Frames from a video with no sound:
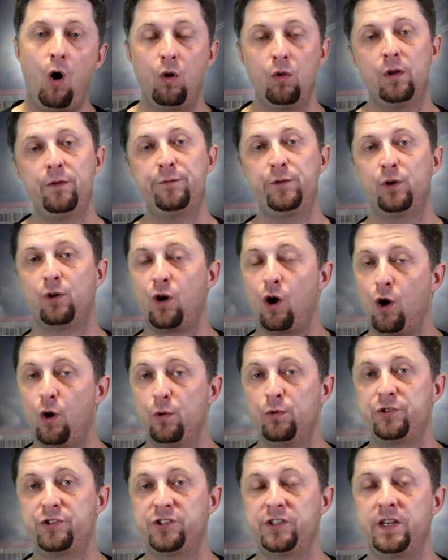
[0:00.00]
all of your
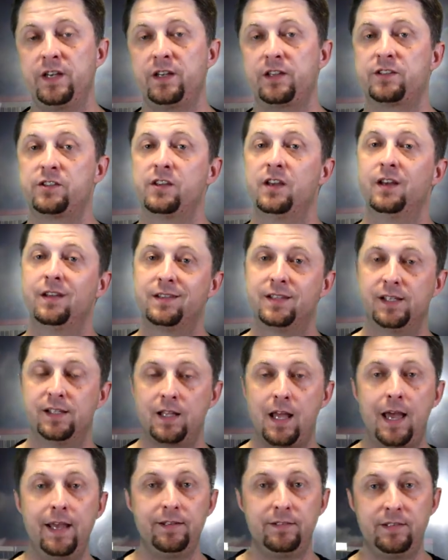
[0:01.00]
06 to
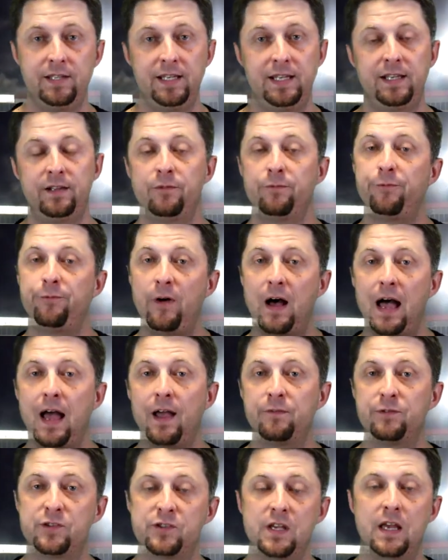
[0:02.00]
19
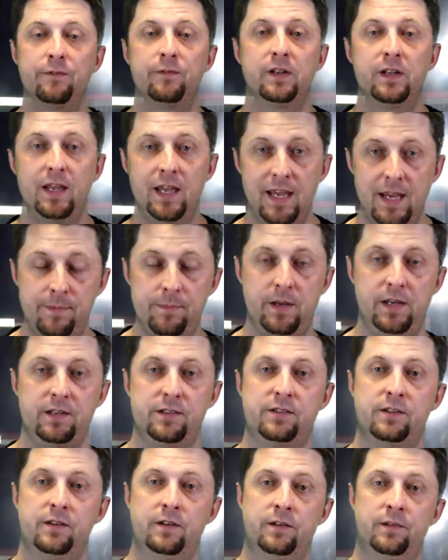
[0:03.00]
5.7
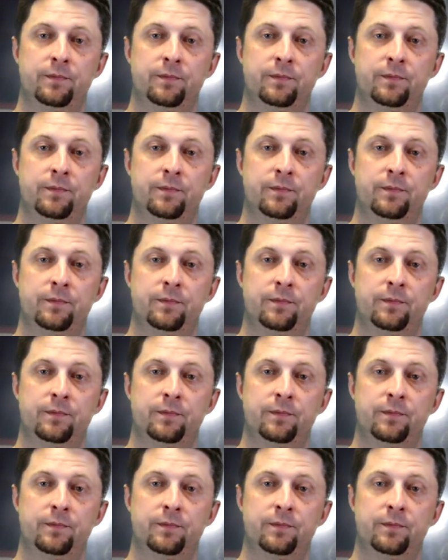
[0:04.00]
Hemis.